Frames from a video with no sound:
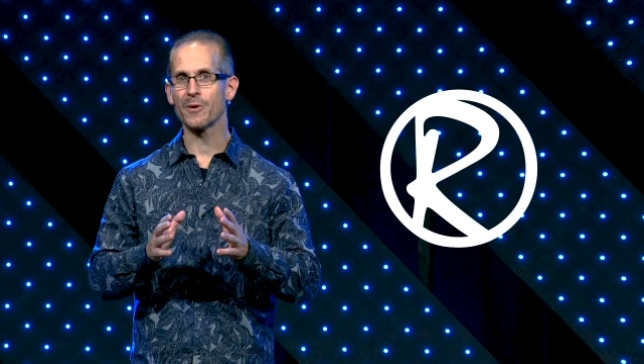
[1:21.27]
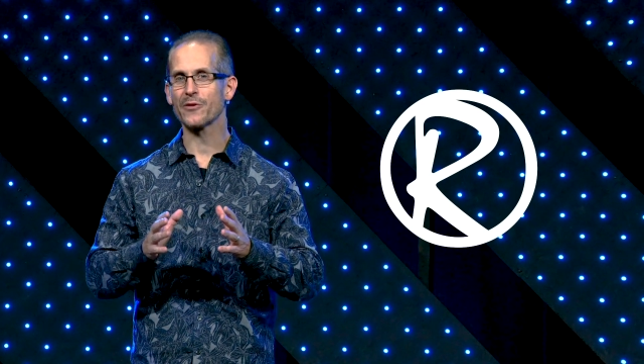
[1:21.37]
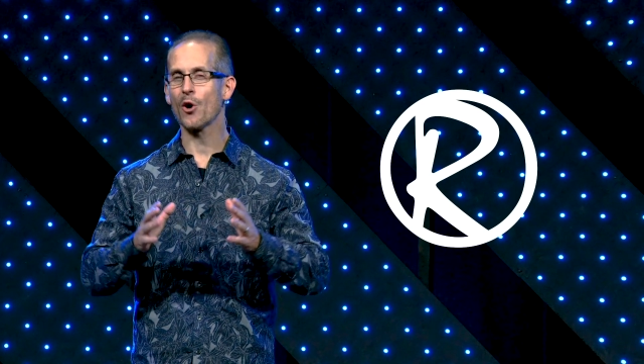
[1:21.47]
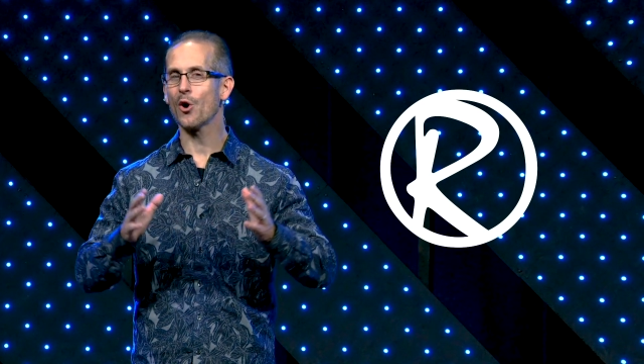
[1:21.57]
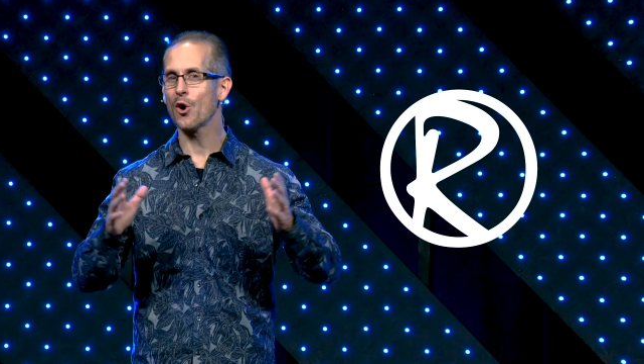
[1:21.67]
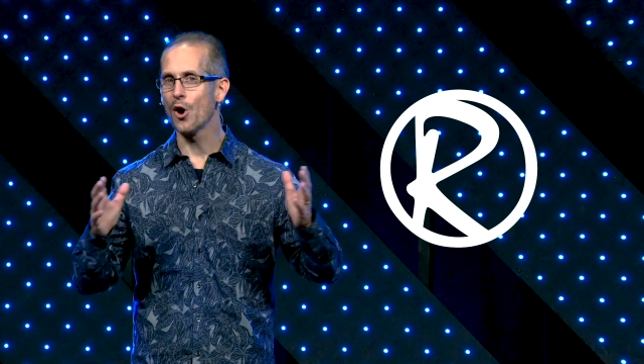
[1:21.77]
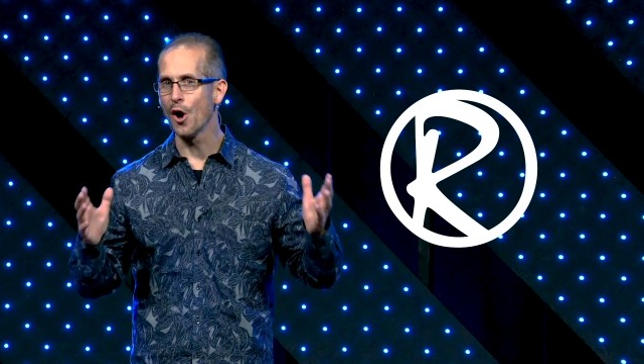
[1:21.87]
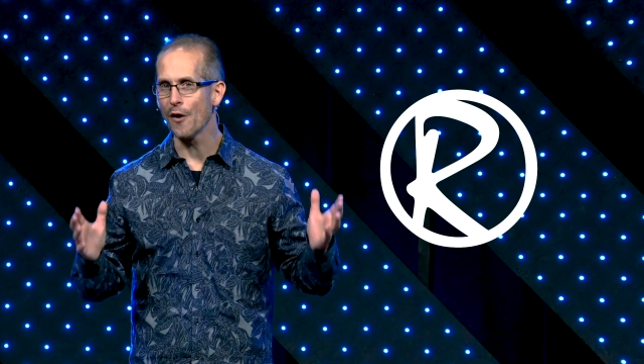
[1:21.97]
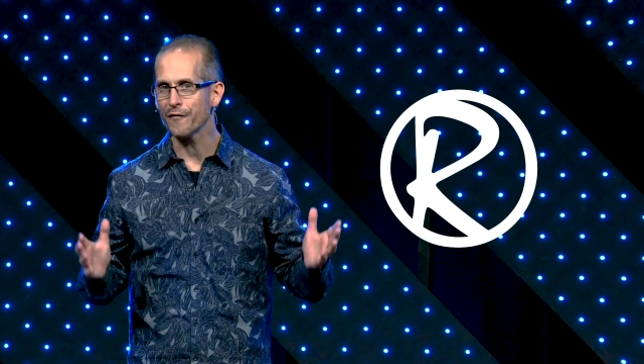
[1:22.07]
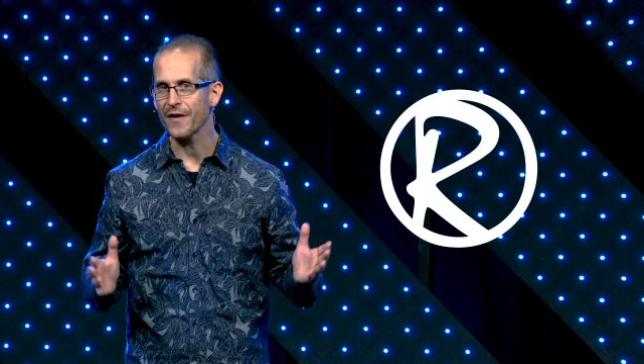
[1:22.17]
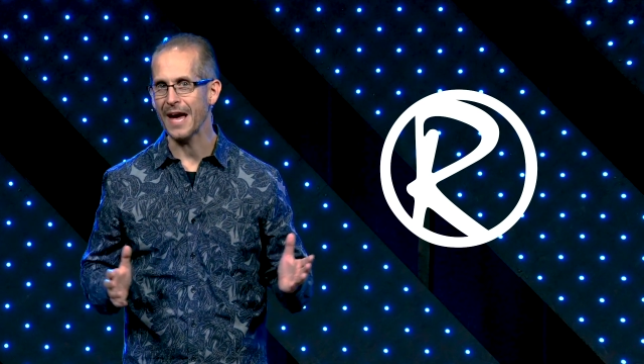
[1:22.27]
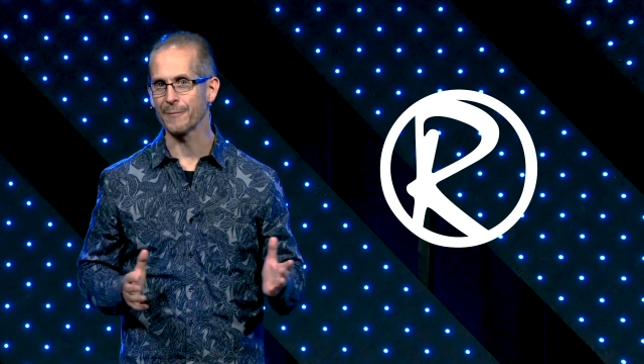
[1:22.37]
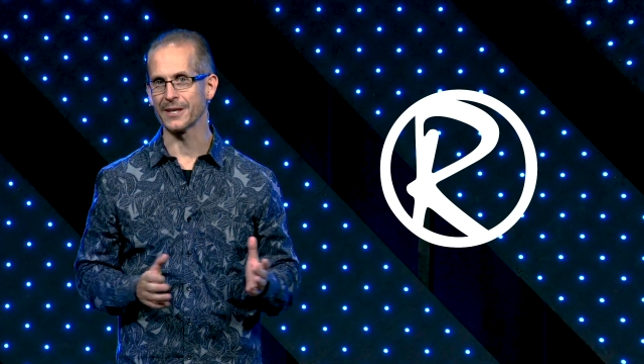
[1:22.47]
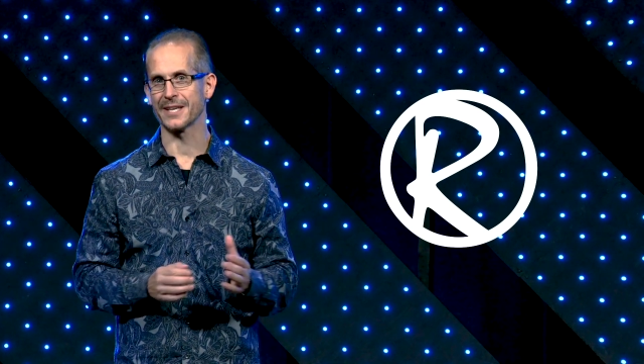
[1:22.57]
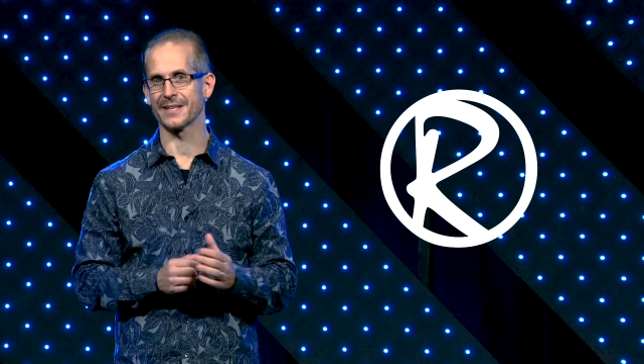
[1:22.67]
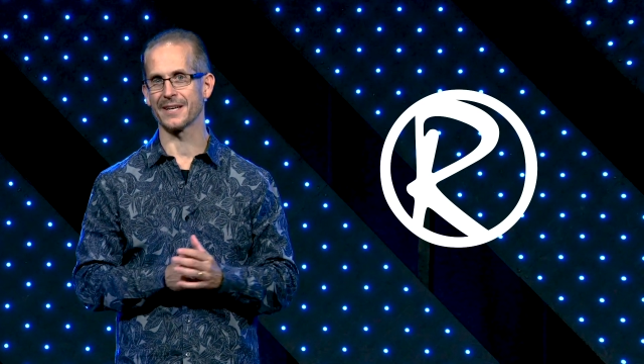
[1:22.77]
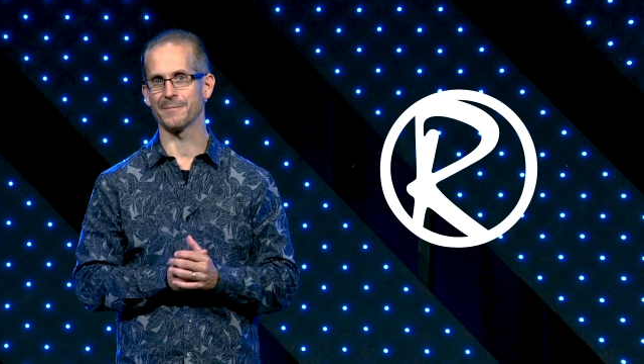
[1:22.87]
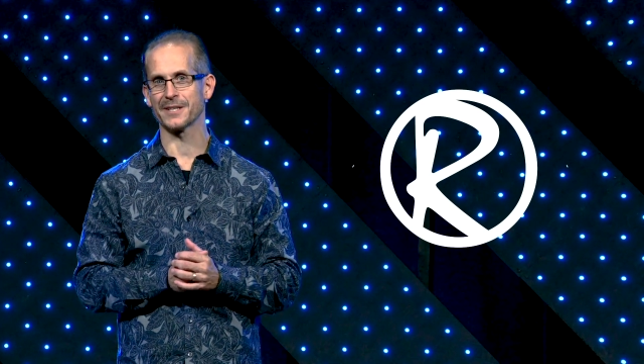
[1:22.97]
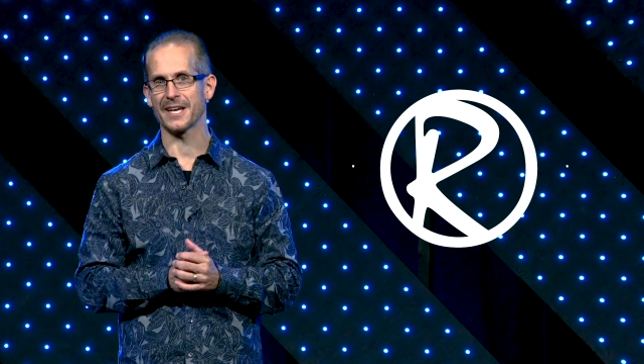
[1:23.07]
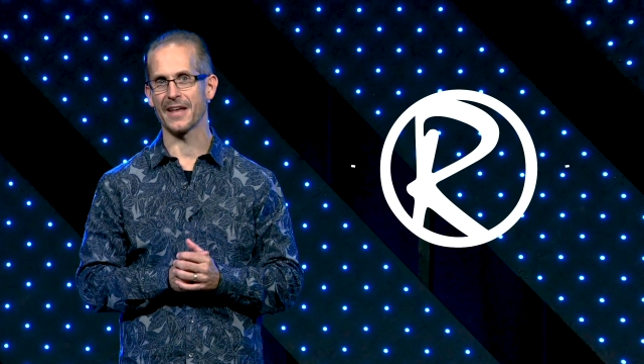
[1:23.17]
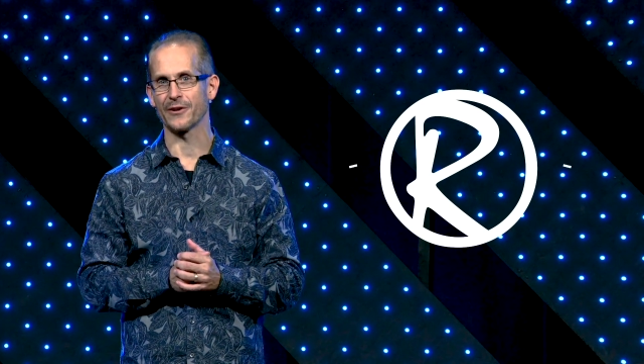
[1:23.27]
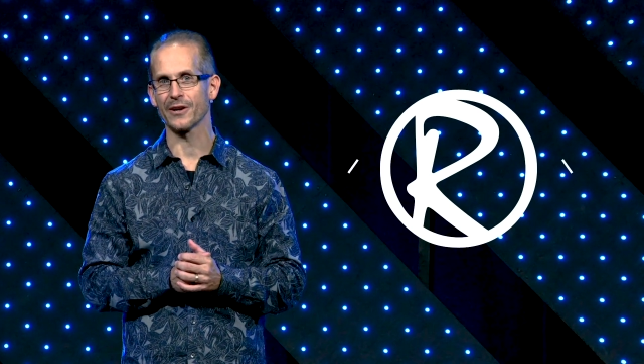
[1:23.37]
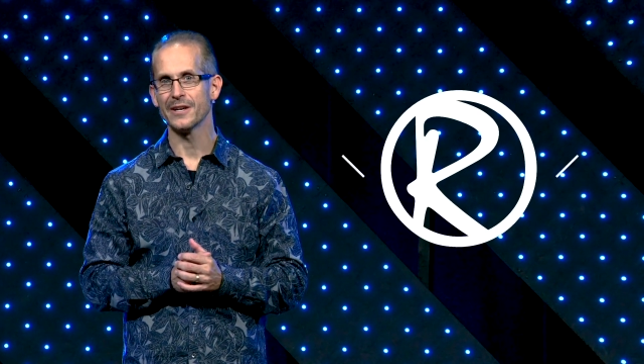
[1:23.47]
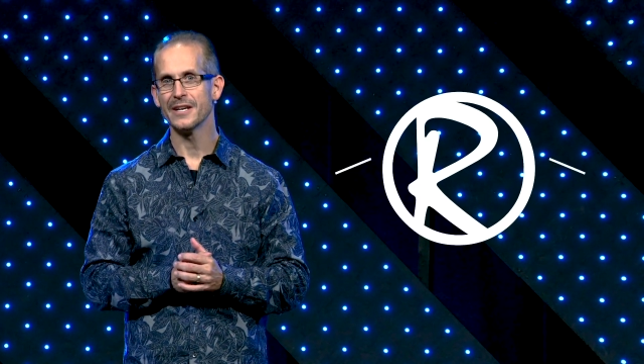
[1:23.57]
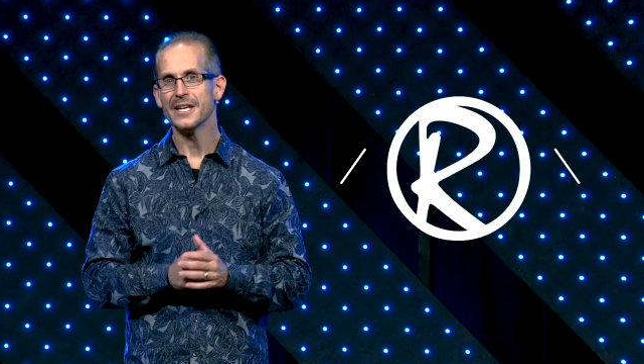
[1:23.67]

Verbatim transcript: where the whole family can come together,